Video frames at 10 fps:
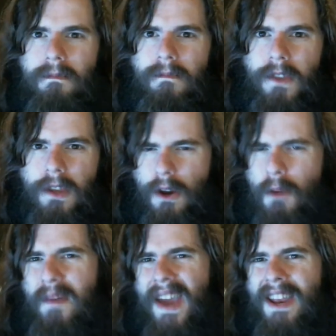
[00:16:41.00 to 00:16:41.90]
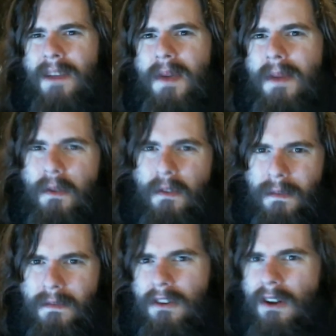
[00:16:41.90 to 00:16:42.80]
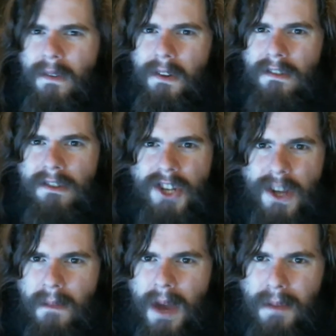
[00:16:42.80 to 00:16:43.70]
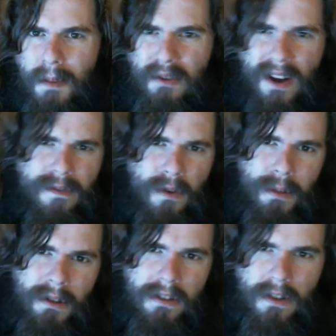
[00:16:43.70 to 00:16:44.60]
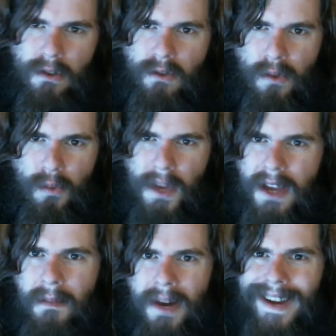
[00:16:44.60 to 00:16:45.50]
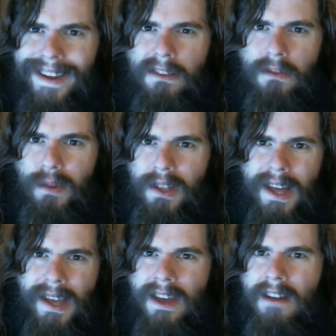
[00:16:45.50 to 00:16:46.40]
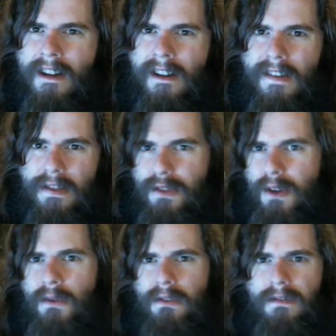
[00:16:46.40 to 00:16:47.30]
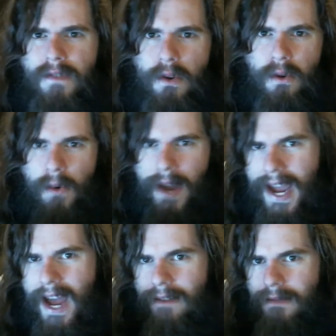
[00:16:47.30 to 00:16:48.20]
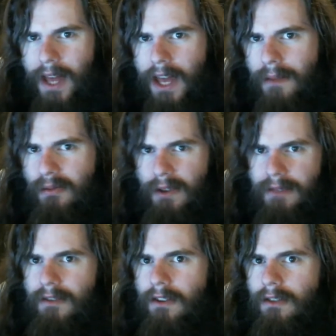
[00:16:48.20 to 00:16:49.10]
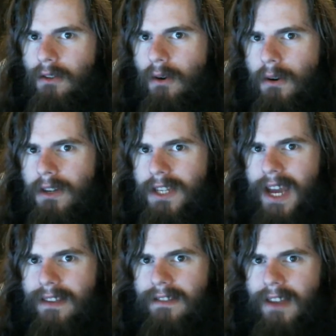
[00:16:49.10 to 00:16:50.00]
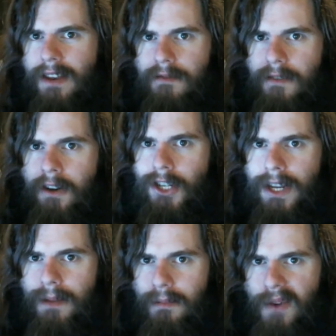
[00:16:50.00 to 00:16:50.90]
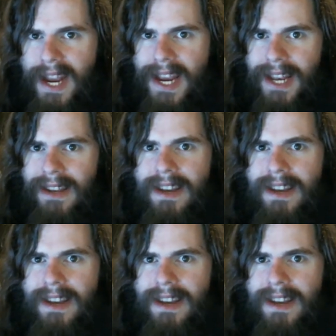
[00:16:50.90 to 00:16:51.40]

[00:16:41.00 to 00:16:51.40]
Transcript: you know, banning people from servers and shit might be preferable to those with weak minds, but like those of you who have like a prefrontal cortex and a functioning brain